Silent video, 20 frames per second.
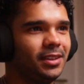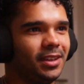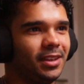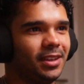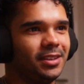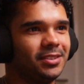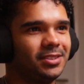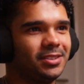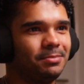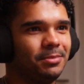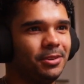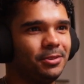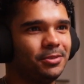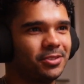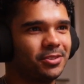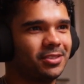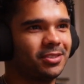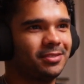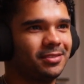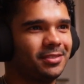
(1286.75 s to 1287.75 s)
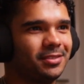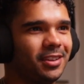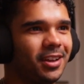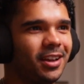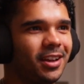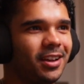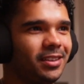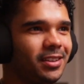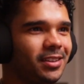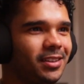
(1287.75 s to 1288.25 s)
the most
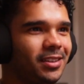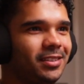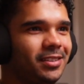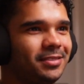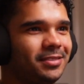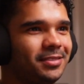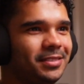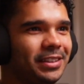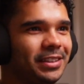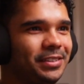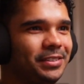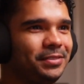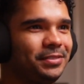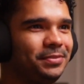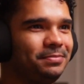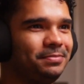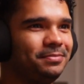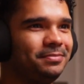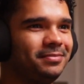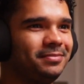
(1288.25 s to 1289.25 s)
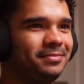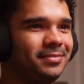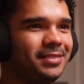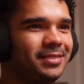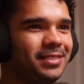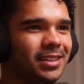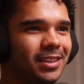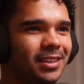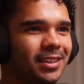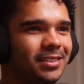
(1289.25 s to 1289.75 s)
hearty. Like,
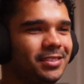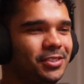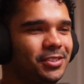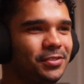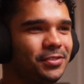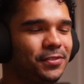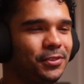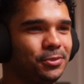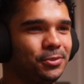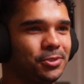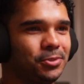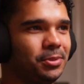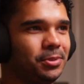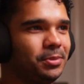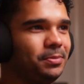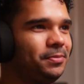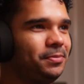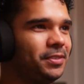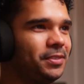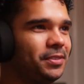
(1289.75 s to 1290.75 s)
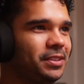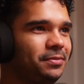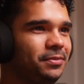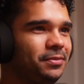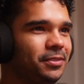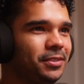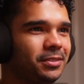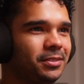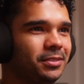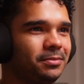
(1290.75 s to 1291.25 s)
yeah, it just fills you up for
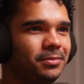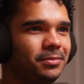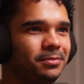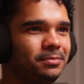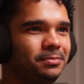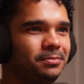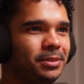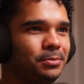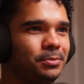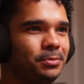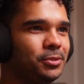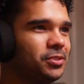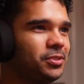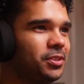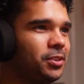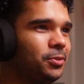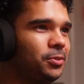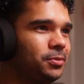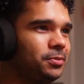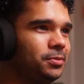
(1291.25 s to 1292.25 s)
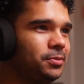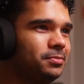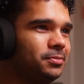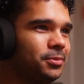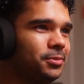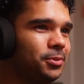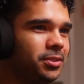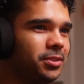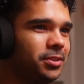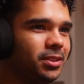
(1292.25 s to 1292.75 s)
pretty much the whole
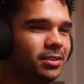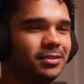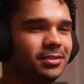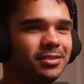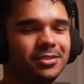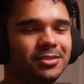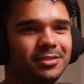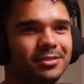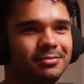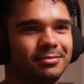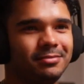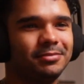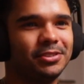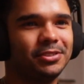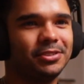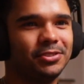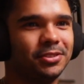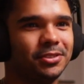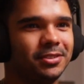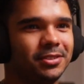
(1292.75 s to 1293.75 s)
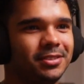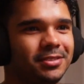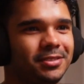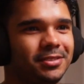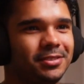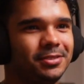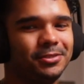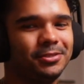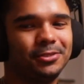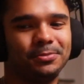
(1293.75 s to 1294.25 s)
morning. It's good.
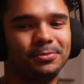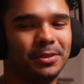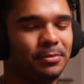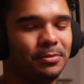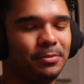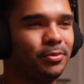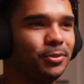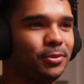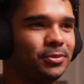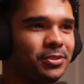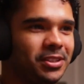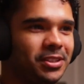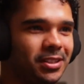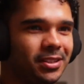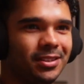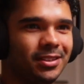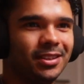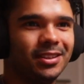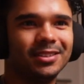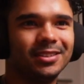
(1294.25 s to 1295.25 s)
Good amount of protein in there.